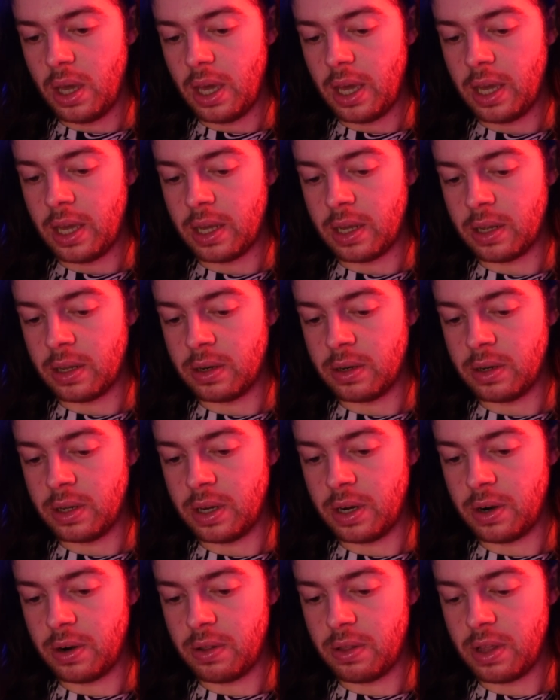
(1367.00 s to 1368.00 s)
And
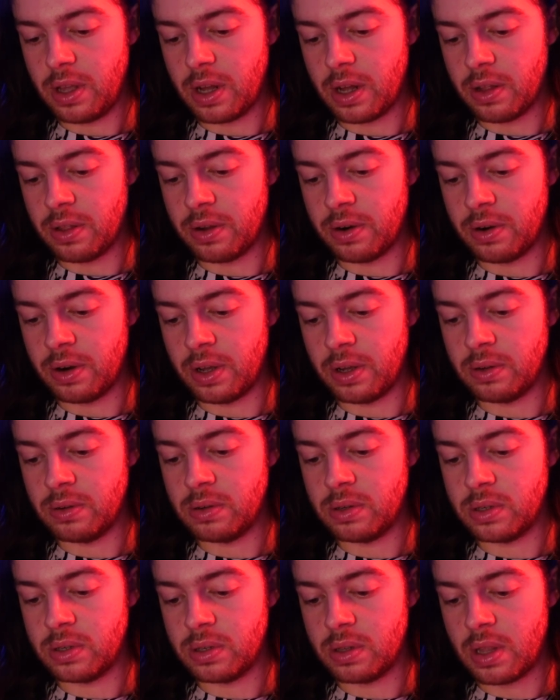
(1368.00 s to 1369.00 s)
here are the other
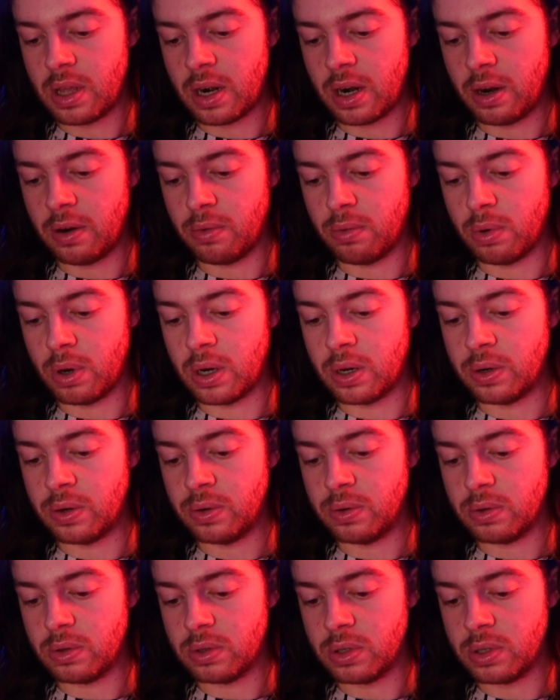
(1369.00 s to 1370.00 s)
notes that I
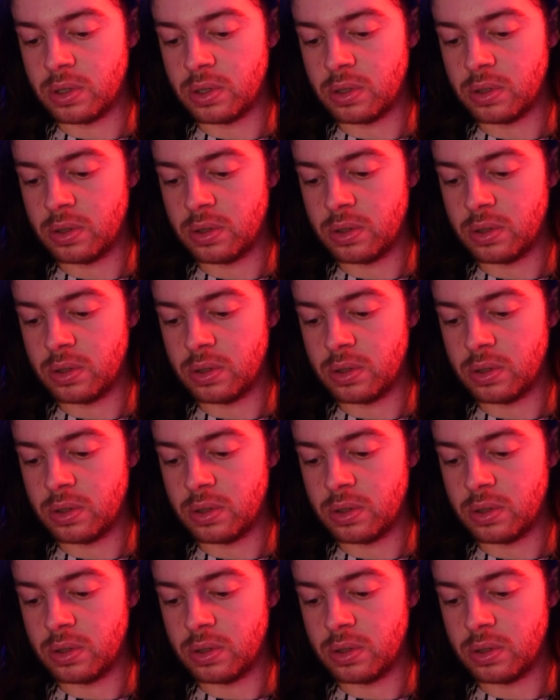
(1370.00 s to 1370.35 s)
wrote.